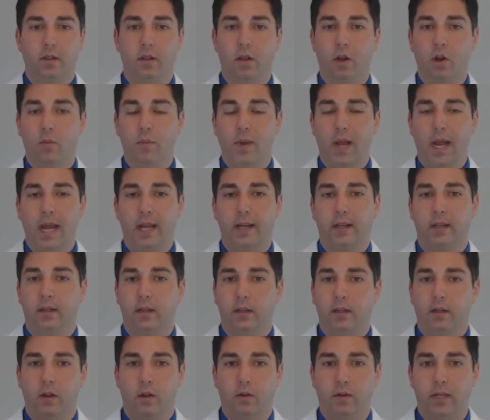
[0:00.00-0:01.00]
if it's in the low
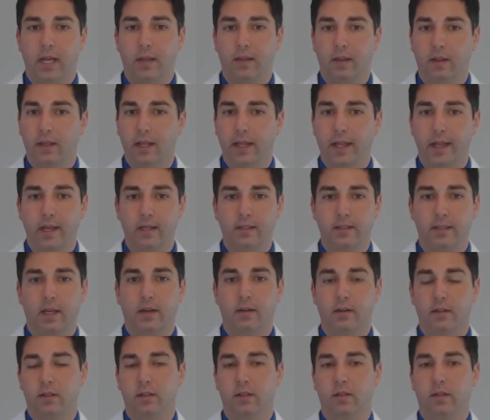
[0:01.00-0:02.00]
back, it can go down the
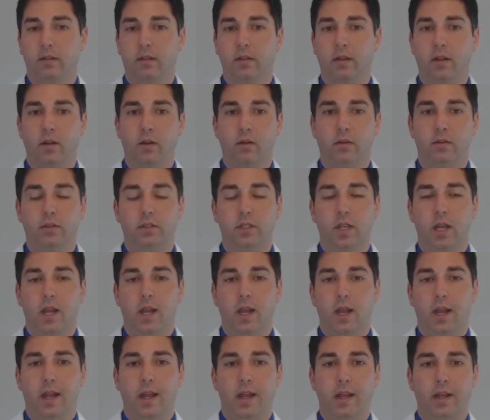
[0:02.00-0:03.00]
legs, down into the
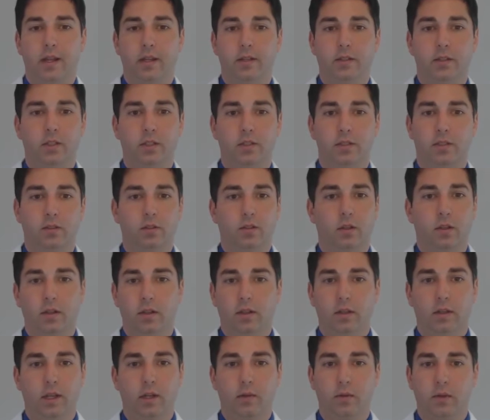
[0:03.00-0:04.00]
toes, and just
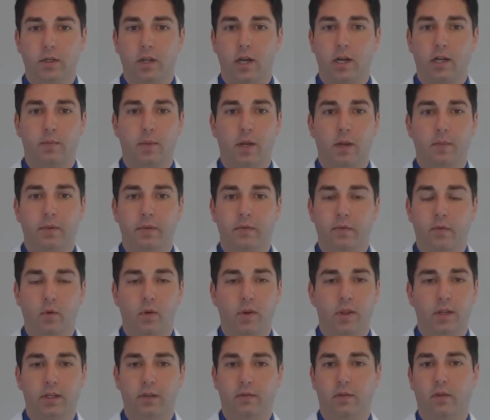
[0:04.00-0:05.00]
like we talked about
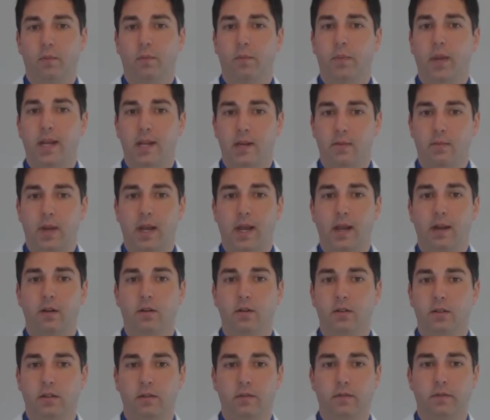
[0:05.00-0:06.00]
before, the different pain
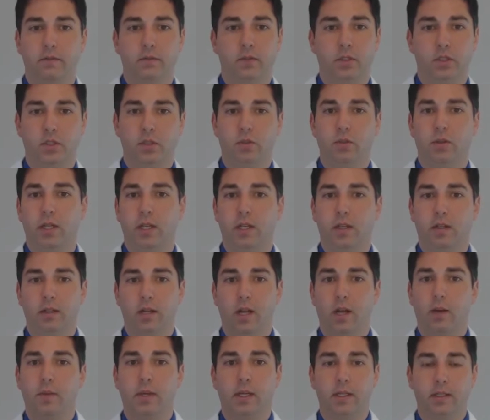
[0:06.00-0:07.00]
patterns of
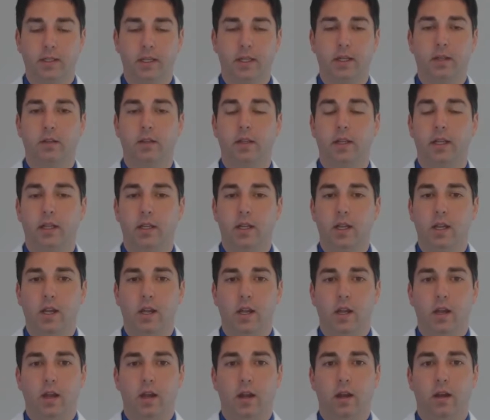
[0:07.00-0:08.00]
shooting, numbing, tingling
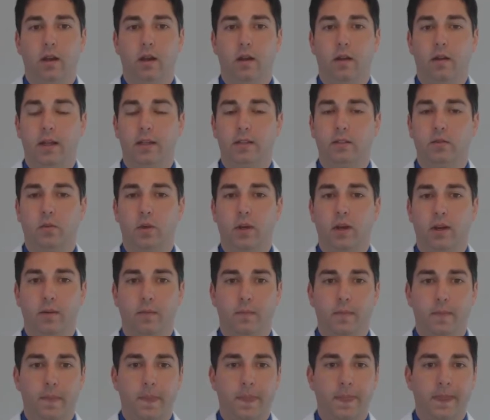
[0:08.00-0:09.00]
as
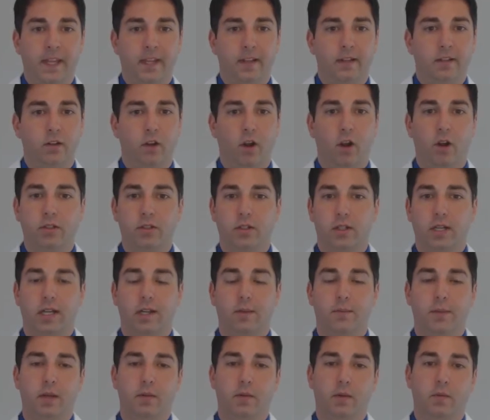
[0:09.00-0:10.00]
well. You're also
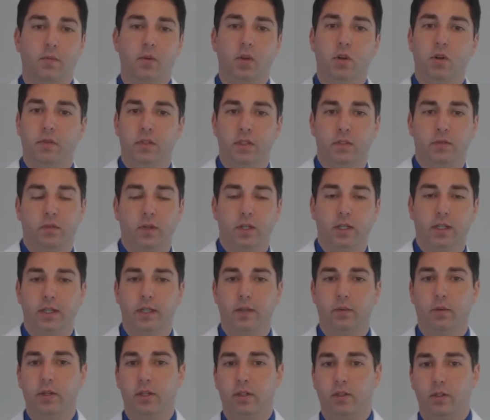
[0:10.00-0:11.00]
not going to be able to move as
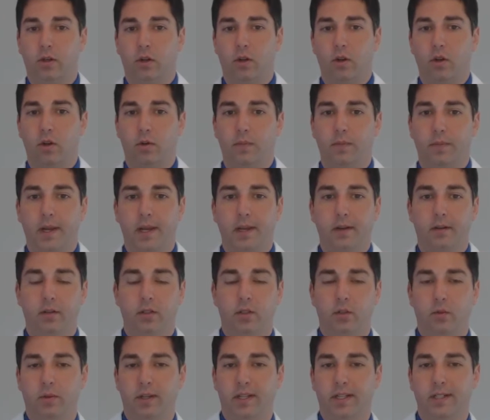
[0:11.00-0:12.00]
freely when you turn,
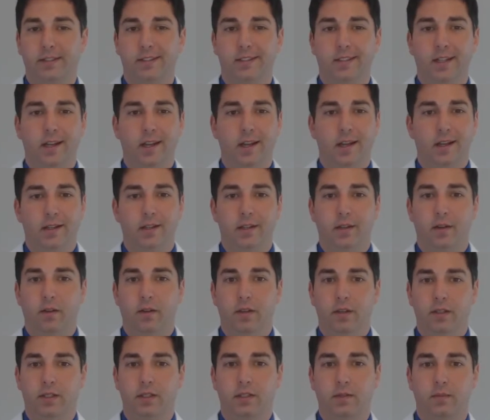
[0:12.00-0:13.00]
bend, or twist.
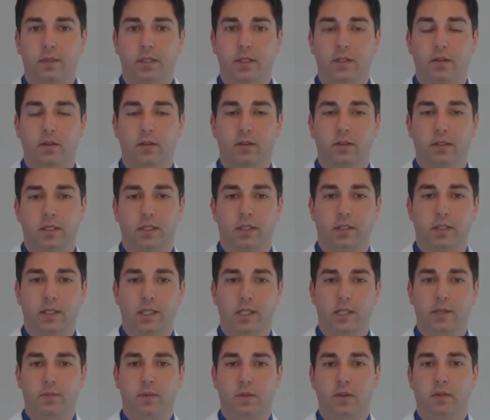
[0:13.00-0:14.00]
The disc material is
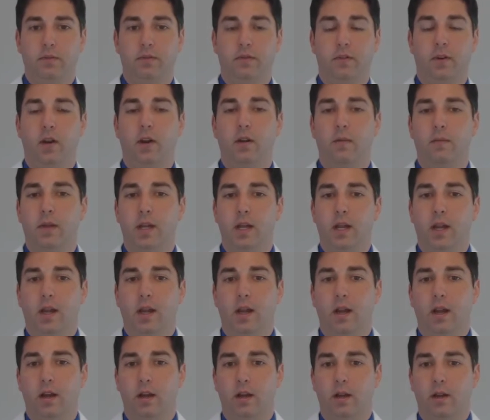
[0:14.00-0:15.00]
going to keep you from
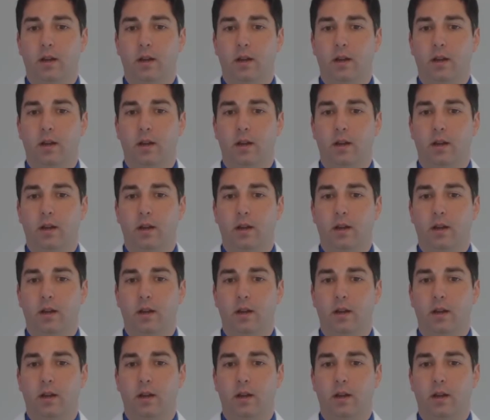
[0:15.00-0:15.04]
